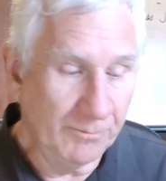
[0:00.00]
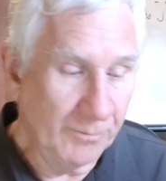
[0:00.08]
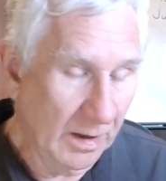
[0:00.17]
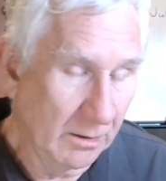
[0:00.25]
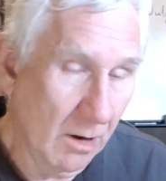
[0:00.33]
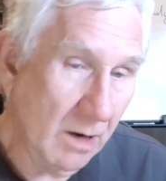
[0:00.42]

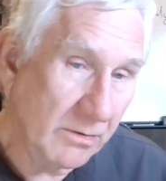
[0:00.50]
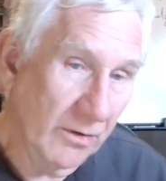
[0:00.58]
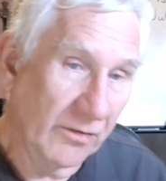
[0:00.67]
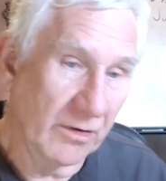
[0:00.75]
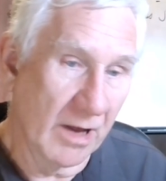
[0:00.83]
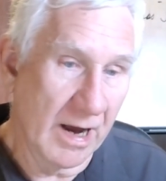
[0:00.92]
Along
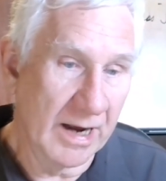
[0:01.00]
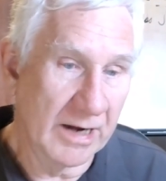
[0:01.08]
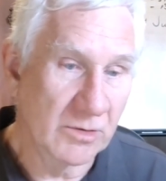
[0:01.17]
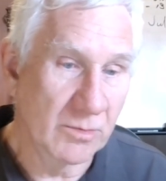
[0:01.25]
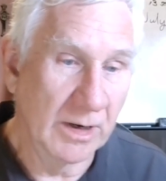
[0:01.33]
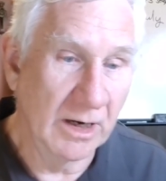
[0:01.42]
those
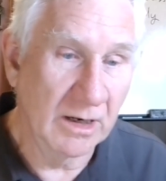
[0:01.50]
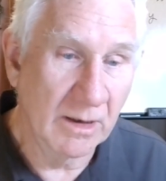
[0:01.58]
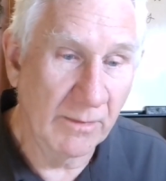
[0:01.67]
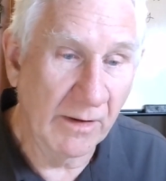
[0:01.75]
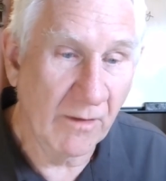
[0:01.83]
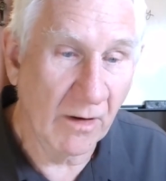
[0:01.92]
lines, we need to
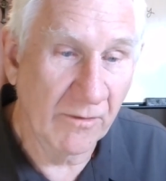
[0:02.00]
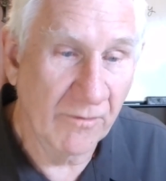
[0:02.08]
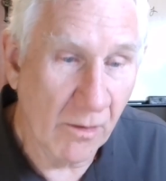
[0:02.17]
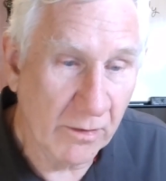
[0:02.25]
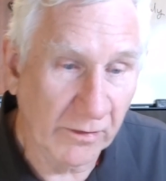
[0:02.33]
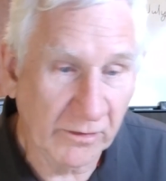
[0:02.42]
be very
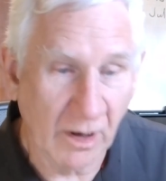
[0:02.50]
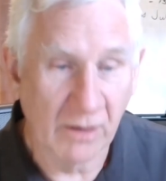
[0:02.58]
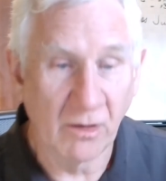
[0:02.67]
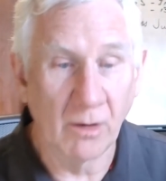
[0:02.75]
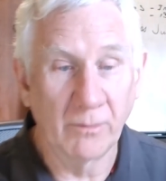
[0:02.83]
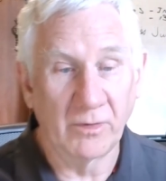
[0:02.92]
focused on
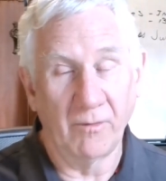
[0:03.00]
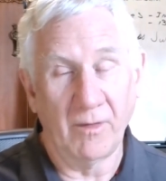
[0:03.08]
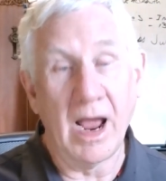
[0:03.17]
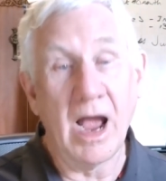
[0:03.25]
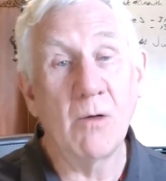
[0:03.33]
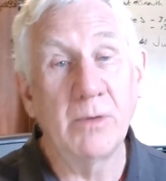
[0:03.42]
terms of
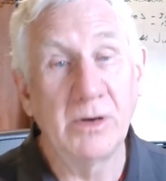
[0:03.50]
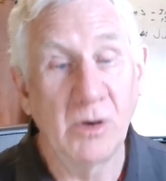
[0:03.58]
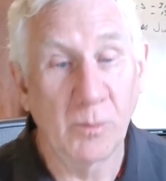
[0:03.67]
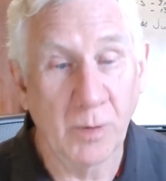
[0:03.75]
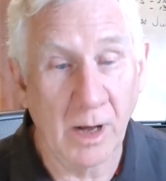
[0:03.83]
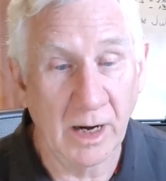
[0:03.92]
how we do
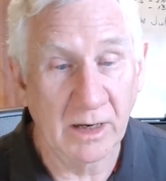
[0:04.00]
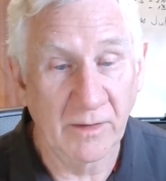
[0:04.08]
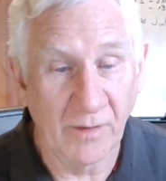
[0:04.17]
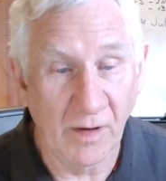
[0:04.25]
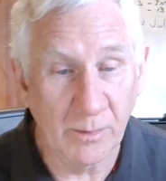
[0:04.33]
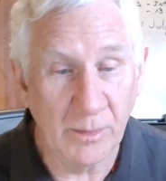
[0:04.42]
product
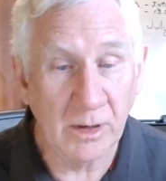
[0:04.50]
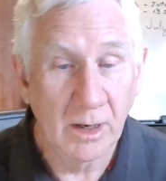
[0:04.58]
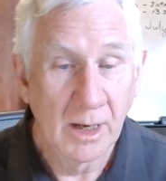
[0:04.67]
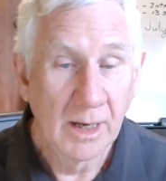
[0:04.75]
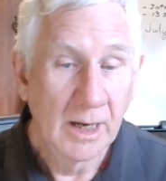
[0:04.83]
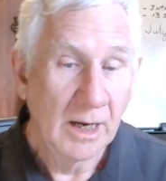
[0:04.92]
development.
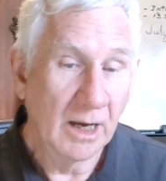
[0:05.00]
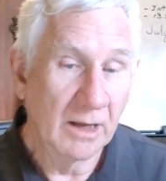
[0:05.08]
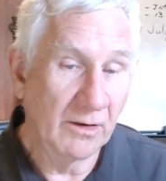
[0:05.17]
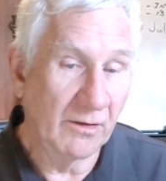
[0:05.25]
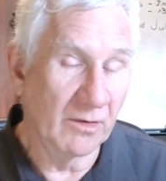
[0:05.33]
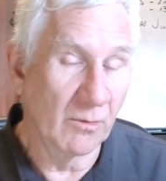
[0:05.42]

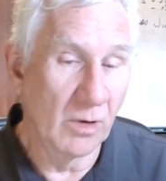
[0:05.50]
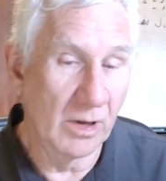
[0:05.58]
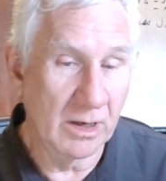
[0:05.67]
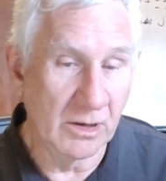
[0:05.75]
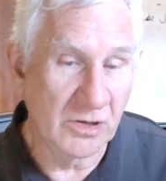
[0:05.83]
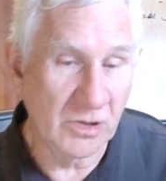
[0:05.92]
And there's some
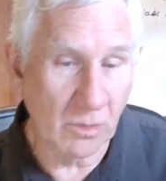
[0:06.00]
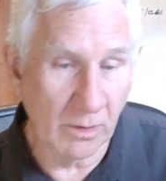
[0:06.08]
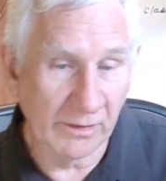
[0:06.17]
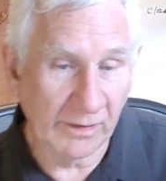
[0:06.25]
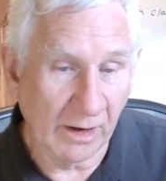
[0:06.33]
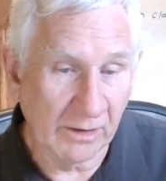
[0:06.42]
really good
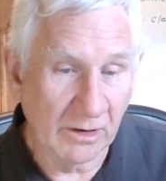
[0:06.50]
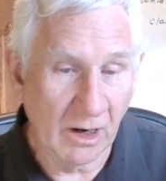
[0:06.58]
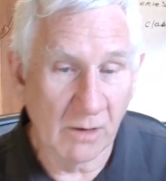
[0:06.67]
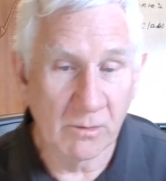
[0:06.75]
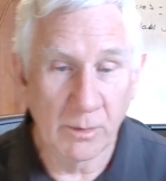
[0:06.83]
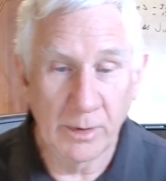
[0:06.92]
stories out
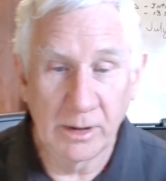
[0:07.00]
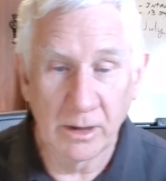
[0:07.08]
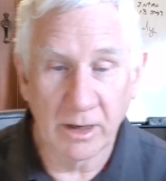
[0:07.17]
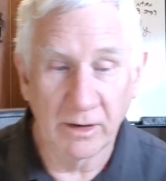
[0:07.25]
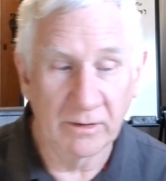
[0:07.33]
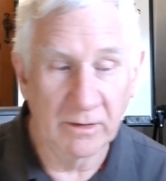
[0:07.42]
there when we
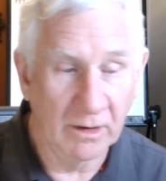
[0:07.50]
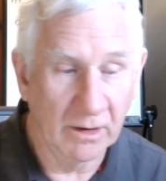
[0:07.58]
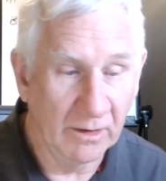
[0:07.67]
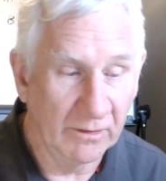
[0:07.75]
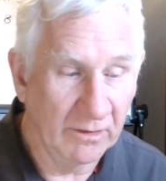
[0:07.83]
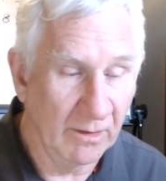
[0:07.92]
look at
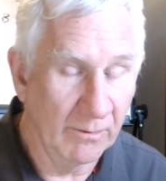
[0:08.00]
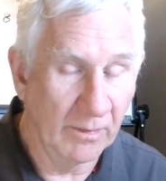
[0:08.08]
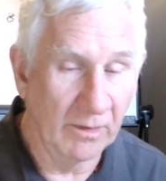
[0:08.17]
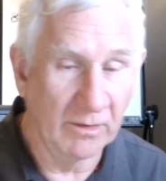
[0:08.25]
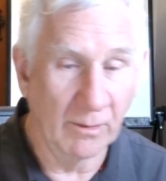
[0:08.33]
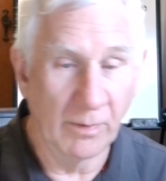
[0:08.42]

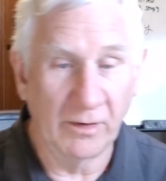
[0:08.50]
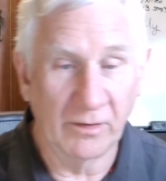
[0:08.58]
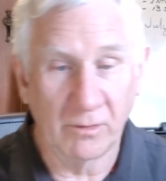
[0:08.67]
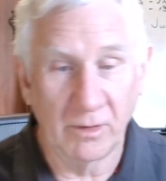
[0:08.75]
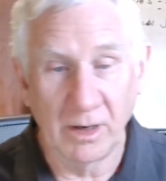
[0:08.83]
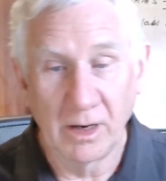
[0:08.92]
some
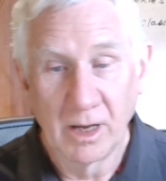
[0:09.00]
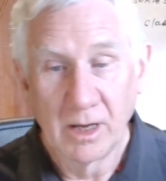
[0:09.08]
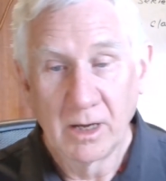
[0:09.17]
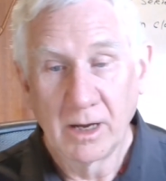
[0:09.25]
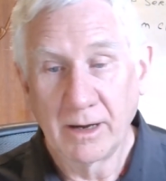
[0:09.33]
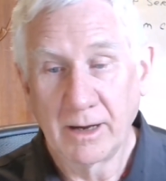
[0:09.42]
history.
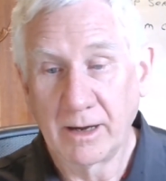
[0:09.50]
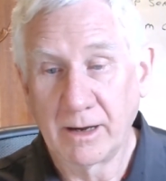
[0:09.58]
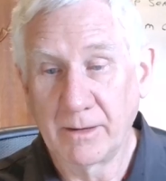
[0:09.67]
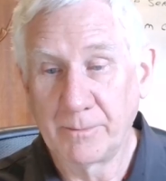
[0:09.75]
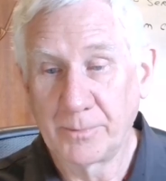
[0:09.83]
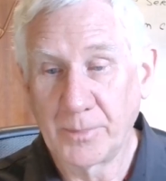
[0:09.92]

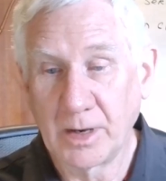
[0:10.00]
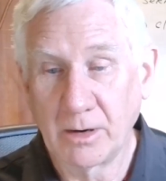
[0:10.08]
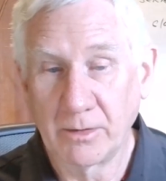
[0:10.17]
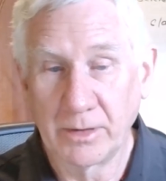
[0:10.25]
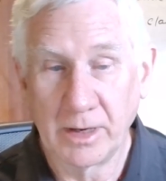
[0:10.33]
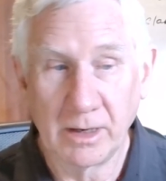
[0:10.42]

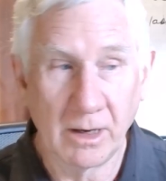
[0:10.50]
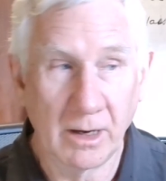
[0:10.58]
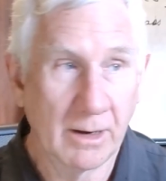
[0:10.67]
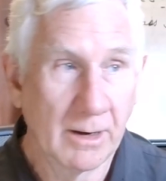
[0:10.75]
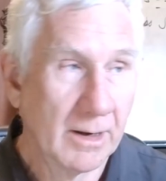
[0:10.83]
The